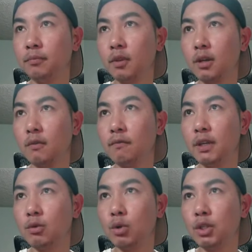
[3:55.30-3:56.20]

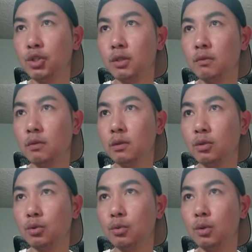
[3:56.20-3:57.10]

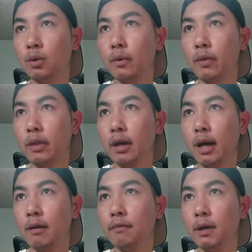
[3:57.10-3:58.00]
configuration tool. They
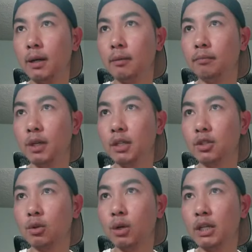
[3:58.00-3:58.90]
have
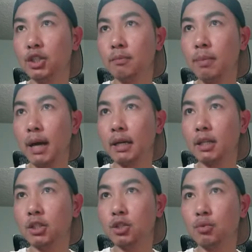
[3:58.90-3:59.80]
installation
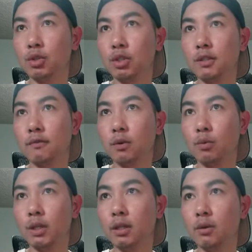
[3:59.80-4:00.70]
package, which is
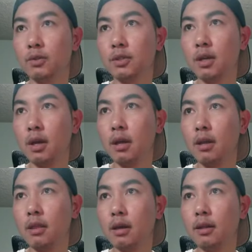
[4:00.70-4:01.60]
for Windows.
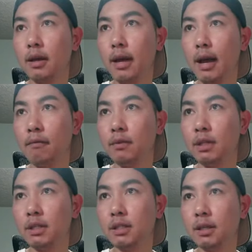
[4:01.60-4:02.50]
Then they
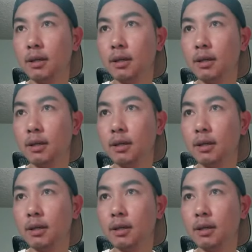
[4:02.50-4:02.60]
have this